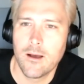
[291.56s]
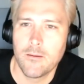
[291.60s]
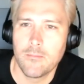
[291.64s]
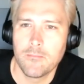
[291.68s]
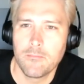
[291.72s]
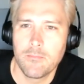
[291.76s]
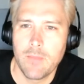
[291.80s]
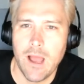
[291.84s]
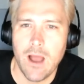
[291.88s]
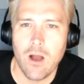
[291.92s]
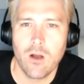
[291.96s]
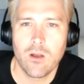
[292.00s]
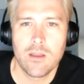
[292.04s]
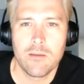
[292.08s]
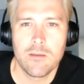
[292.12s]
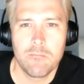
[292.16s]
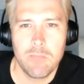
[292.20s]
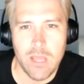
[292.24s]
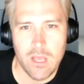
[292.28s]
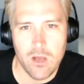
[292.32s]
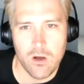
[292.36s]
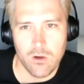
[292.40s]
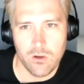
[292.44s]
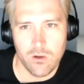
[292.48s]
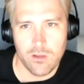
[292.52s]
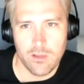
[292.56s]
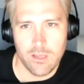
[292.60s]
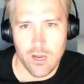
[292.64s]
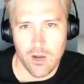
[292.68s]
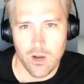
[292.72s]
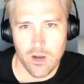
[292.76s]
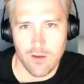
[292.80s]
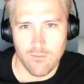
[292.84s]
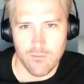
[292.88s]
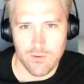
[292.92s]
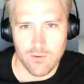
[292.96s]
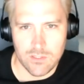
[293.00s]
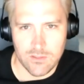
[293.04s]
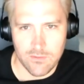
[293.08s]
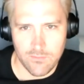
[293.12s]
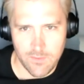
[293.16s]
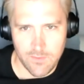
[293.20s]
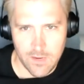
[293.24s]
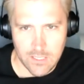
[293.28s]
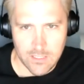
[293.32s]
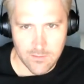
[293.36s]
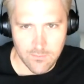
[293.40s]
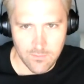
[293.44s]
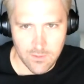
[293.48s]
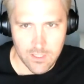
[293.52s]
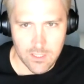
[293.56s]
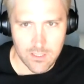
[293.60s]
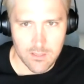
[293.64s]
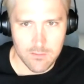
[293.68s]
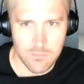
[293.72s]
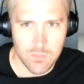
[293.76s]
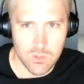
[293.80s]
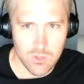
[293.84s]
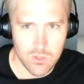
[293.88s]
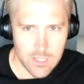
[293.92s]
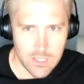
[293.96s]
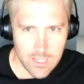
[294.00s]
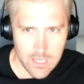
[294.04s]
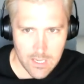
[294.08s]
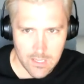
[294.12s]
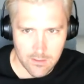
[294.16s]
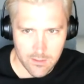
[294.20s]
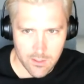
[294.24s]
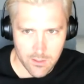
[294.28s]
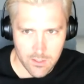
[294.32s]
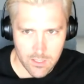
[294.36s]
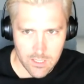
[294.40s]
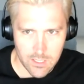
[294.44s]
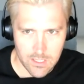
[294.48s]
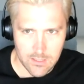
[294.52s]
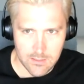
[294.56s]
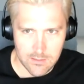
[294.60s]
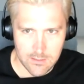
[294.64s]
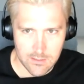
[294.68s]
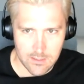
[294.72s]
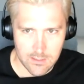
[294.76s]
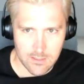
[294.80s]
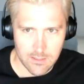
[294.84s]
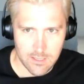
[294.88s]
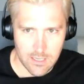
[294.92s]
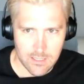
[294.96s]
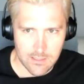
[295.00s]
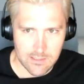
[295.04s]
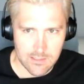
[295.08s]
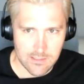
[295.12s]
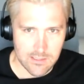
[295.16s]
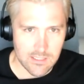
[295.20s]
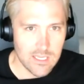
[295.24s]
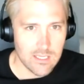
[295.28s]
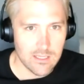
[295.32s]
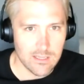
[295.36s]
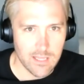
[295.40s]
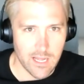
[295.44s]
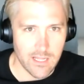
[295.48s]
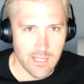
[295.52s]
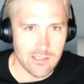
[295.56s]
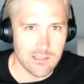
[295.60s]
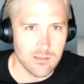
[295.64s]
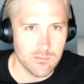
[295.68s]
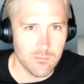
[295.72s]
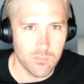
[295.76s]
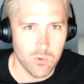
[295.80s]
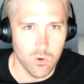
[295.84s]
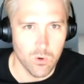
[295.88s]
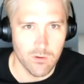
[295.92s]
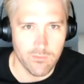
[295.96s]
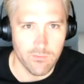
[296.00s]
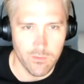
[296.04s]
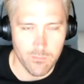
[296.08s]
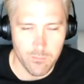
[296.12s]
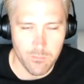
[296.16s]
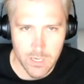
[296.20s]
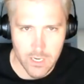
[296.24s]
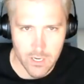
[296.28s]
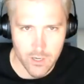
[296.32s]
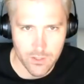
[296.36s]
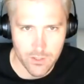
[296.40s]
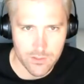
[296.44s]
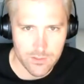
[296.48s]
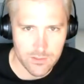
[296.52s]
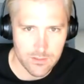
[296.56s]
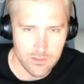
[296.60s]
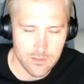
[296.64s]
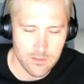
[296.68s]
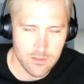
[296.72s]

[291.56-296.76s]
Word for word: how can male caregivers effectively communicate their needs and seek that support from peers?